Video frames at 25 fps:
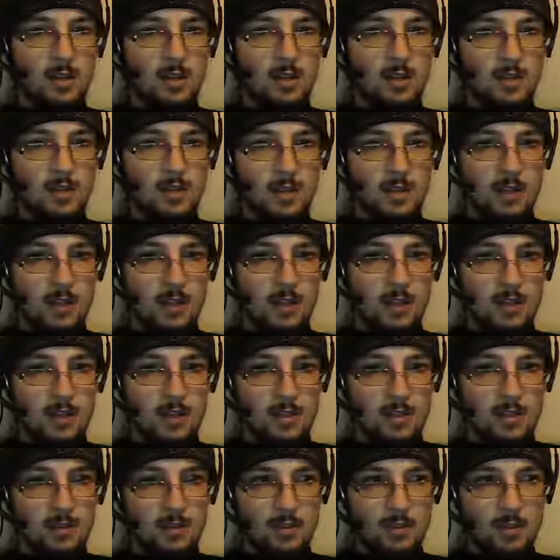everything. A
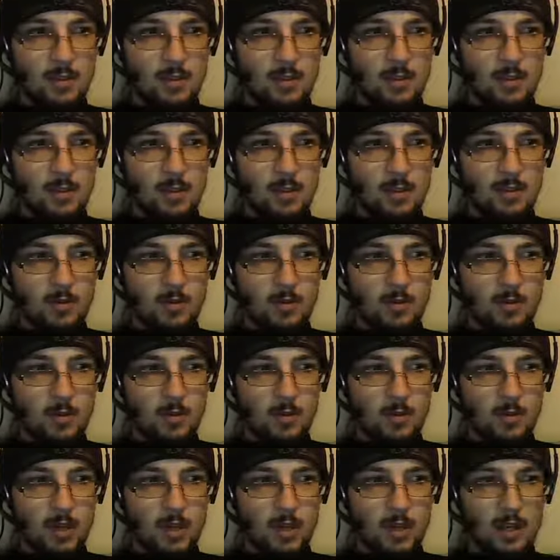history book was
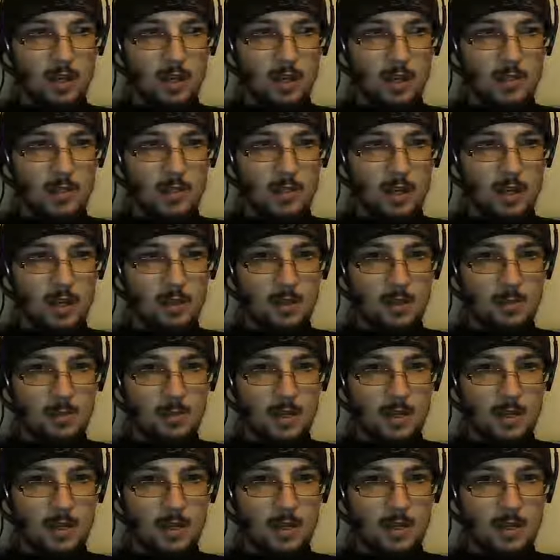more like an
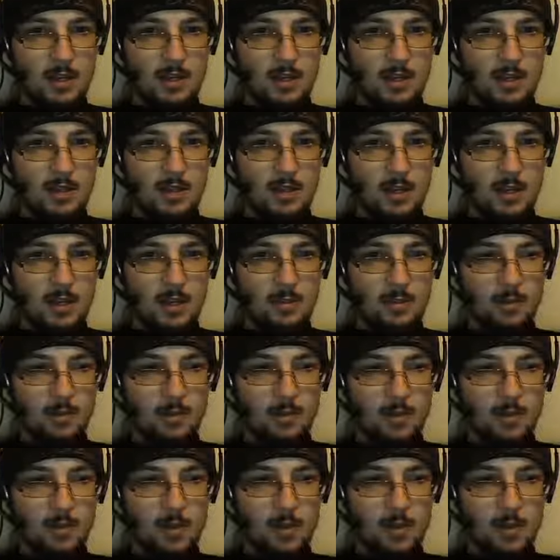encyclopedia in his time.
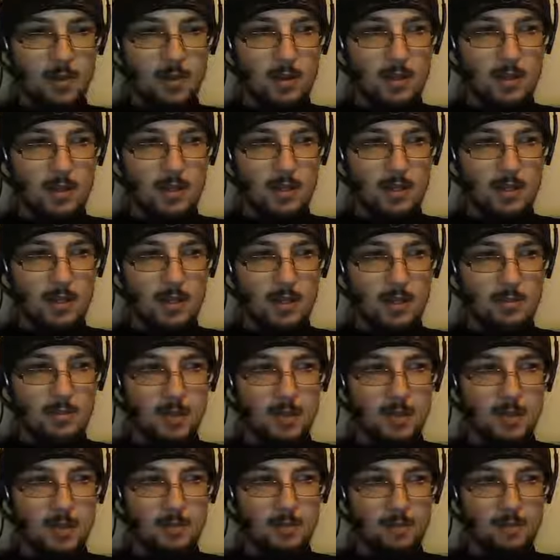It was about collecting as
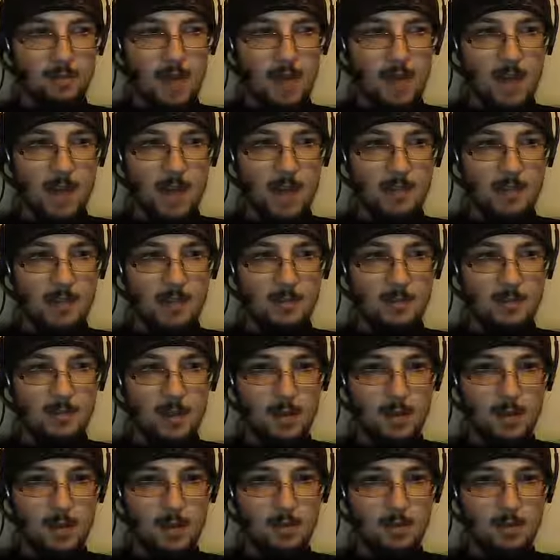many facts as
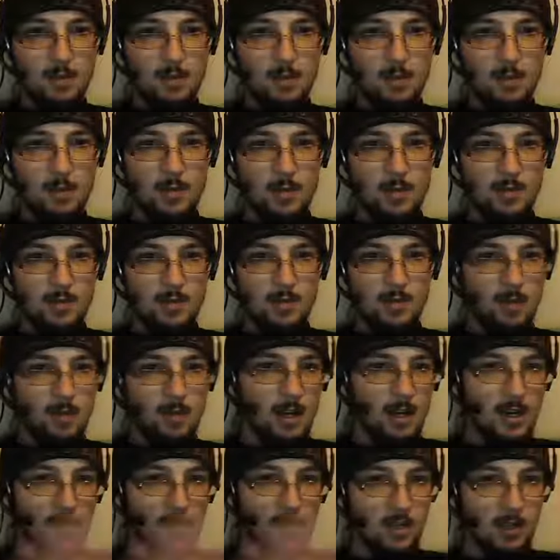possible. I mean, he was
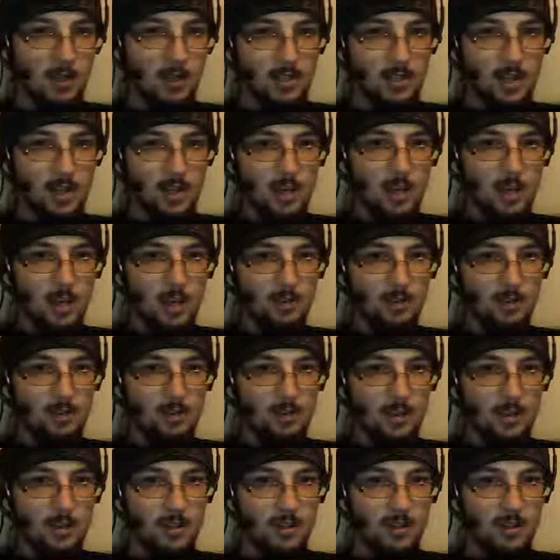writing about
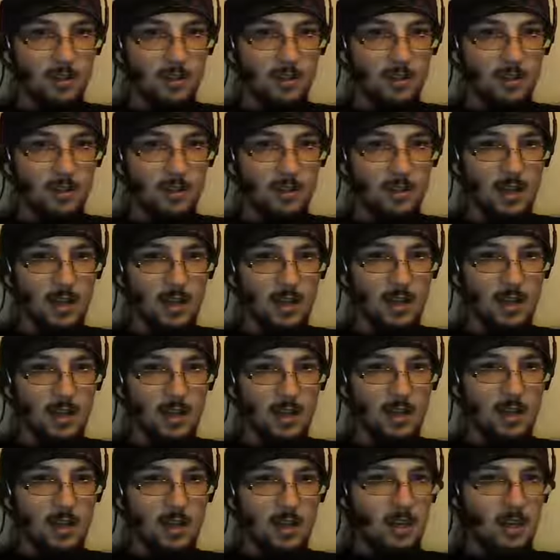geography and things like that
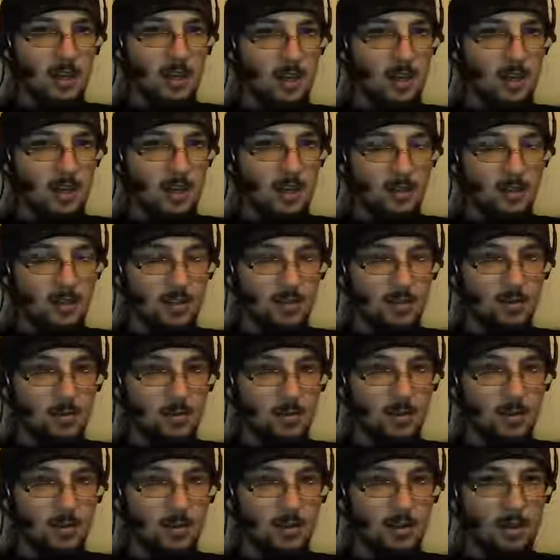in a
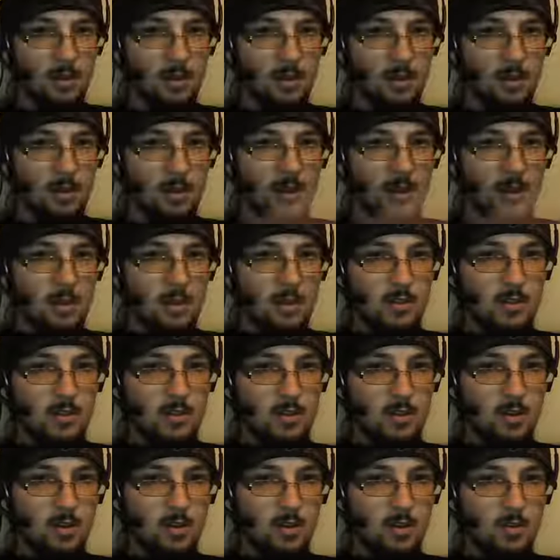history book.
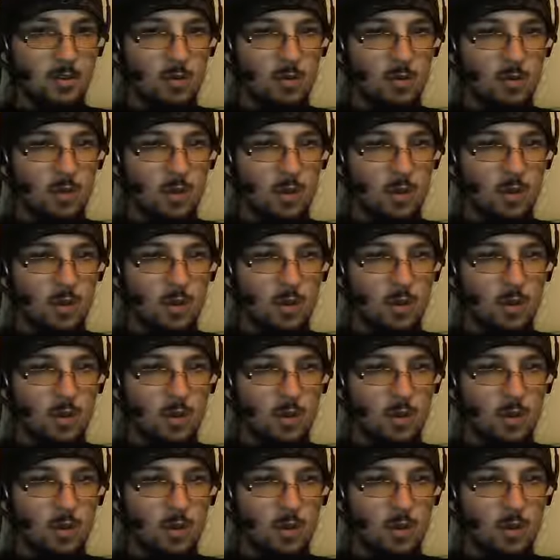So